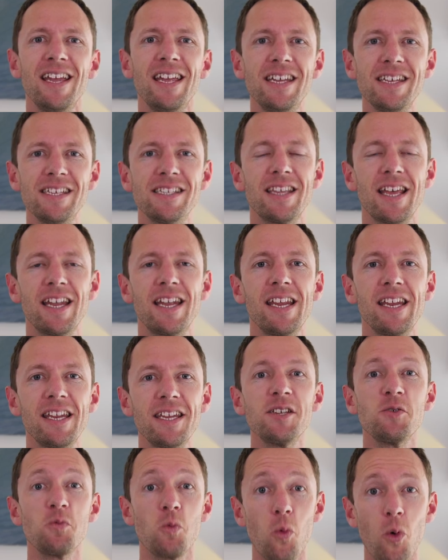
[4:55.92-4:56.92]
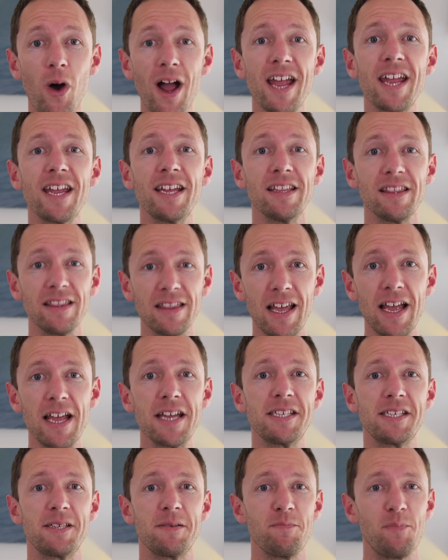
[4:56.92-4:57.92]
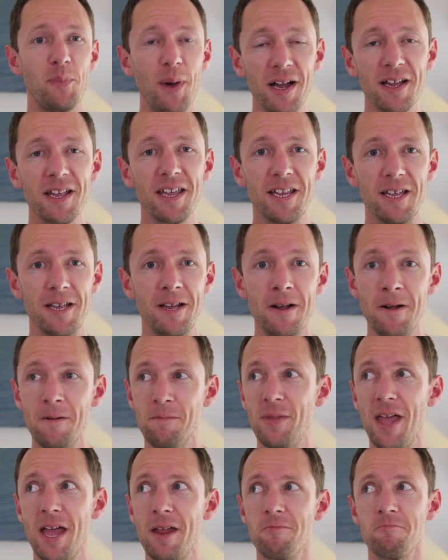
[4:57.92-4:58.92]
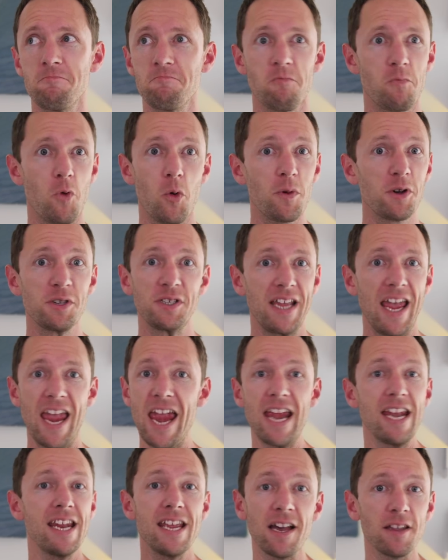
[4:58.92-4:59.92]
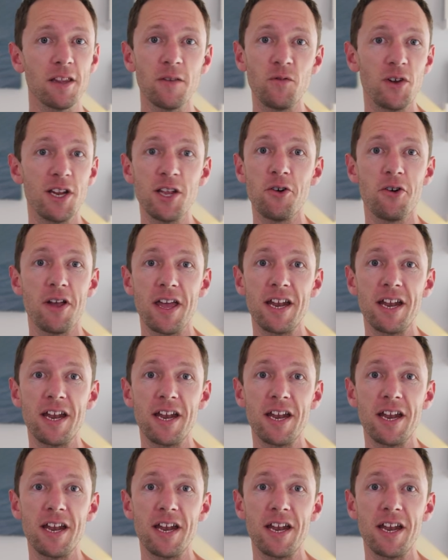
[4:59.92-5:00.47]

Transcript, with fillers: is that it is way less buggy than almost any other video